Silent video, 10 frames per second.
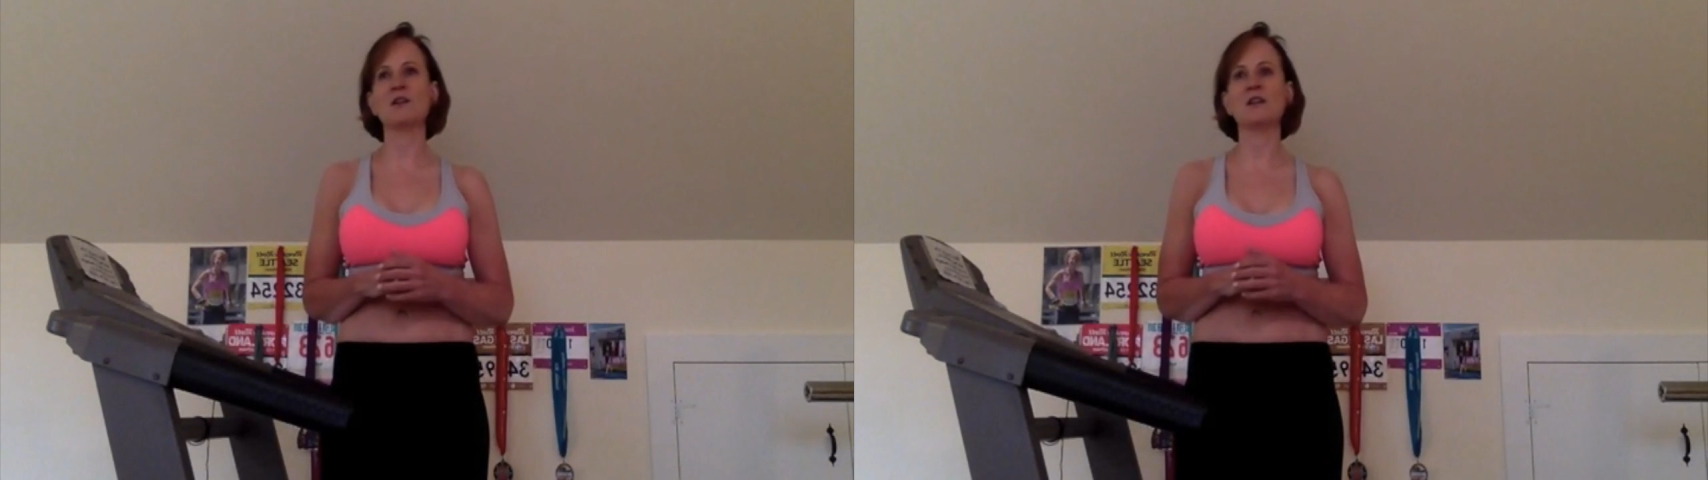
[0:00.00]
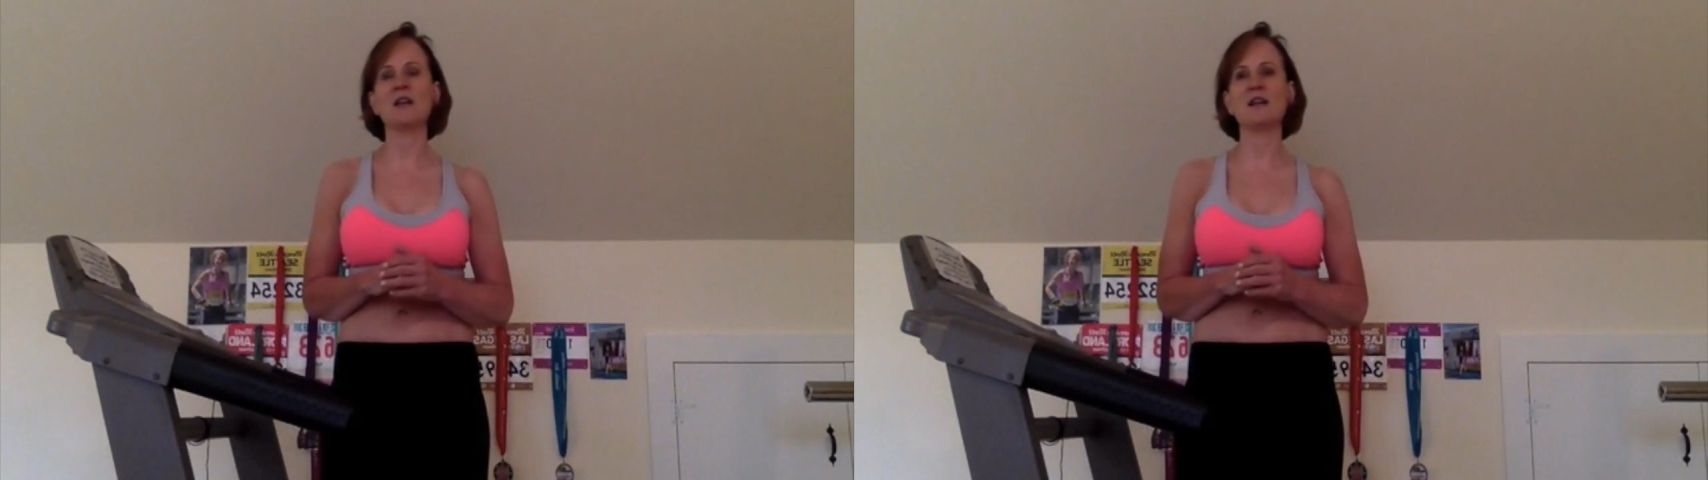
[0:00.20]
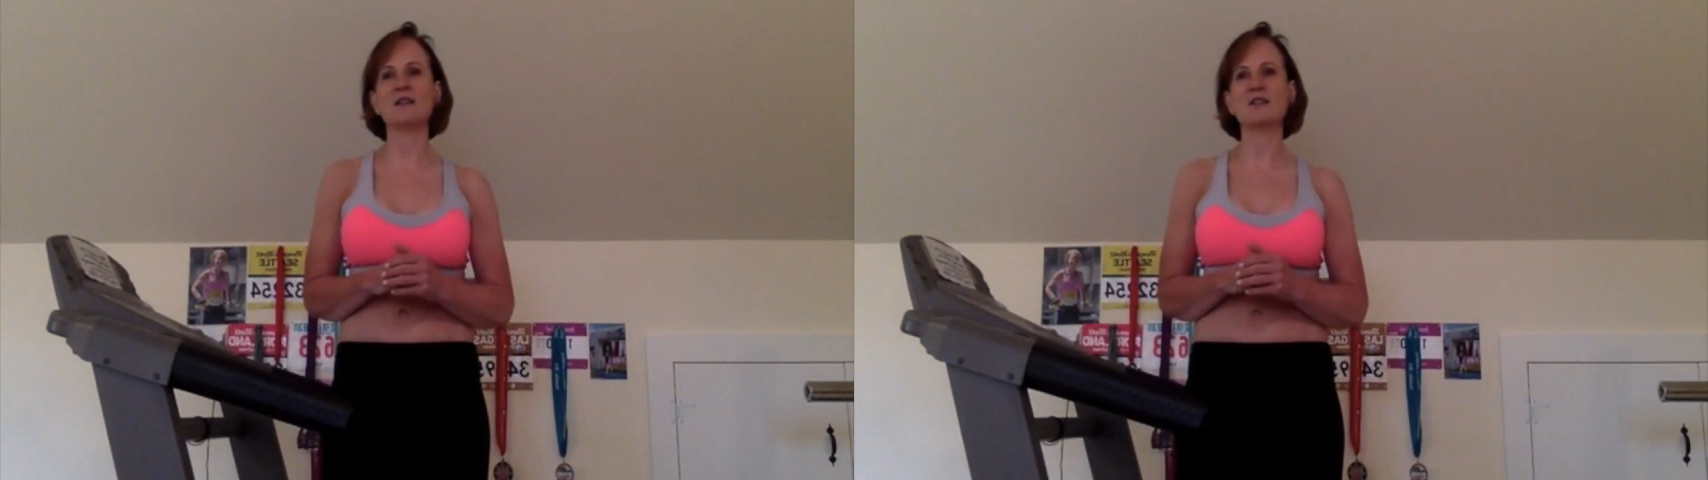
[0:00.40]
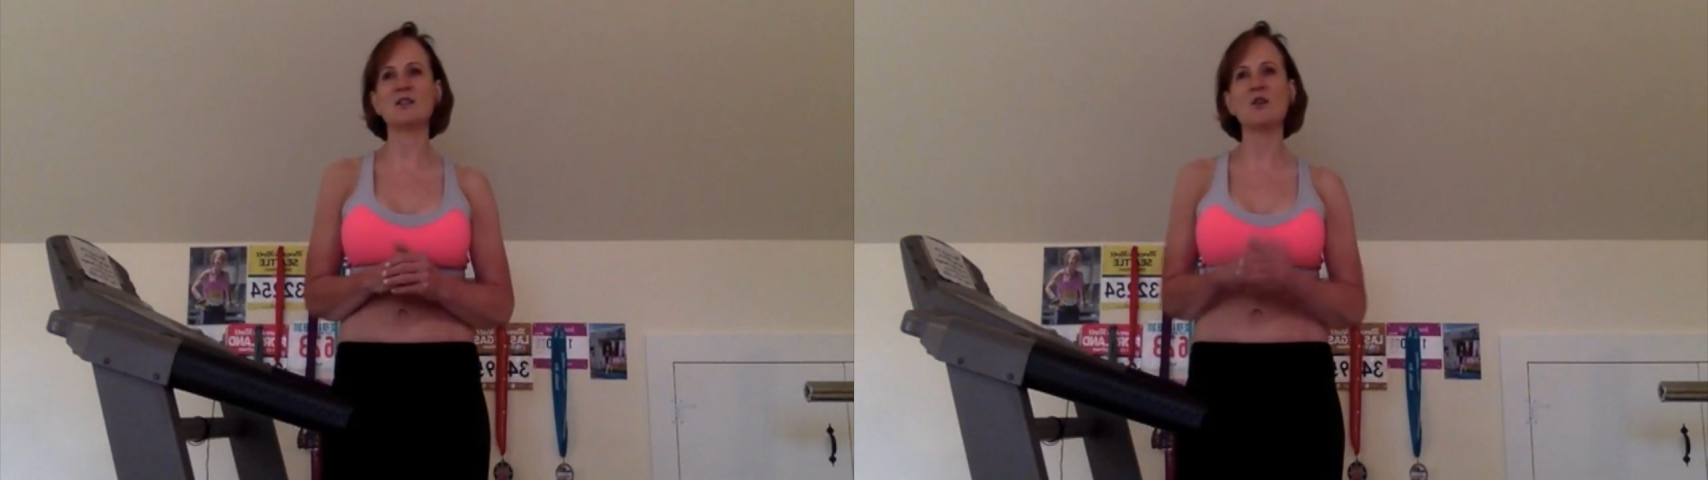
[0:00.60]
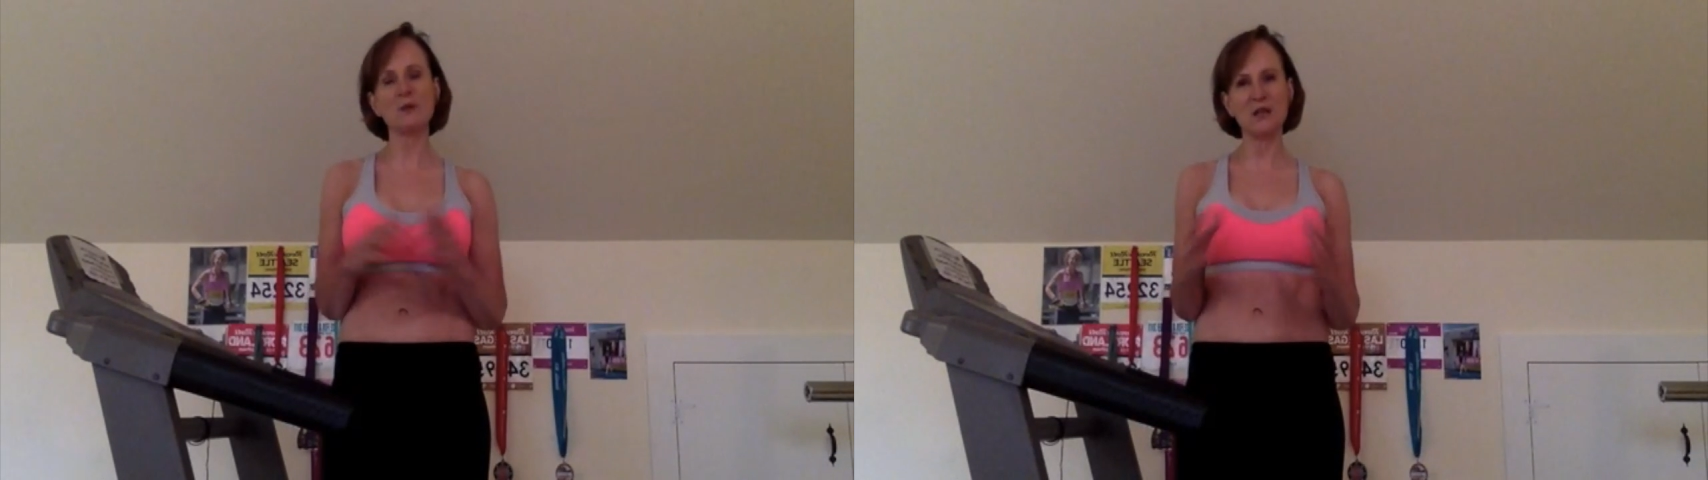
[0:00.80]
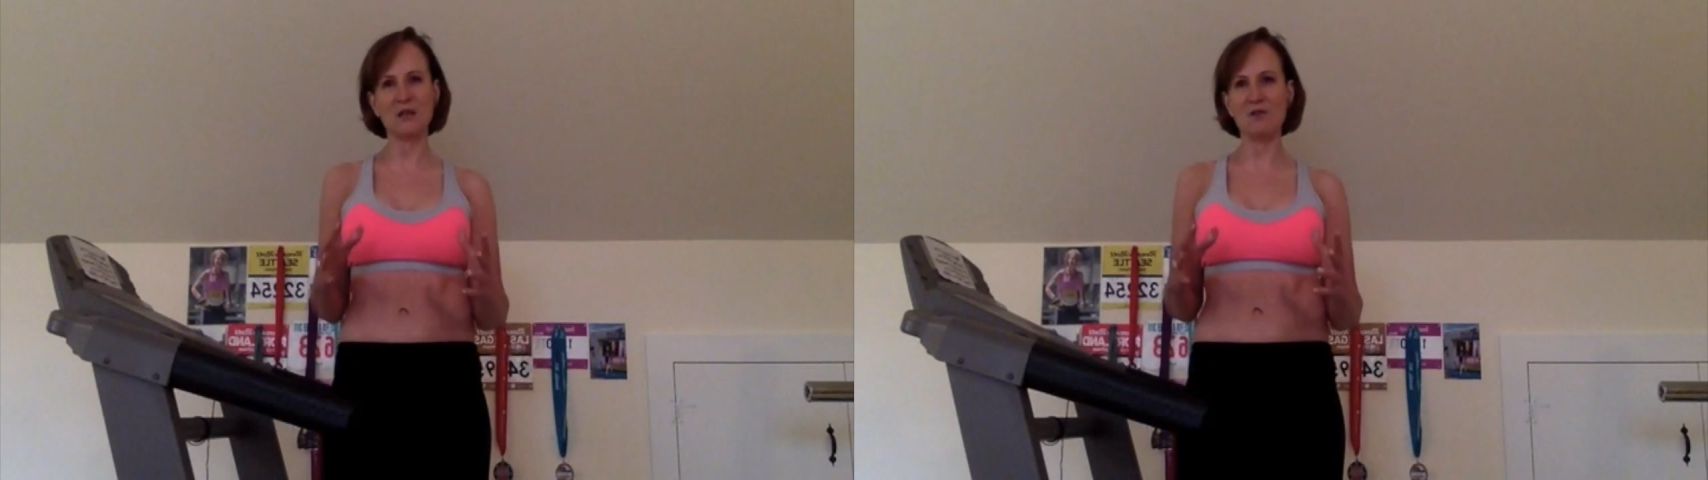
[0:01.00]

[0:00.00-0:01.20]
It has so many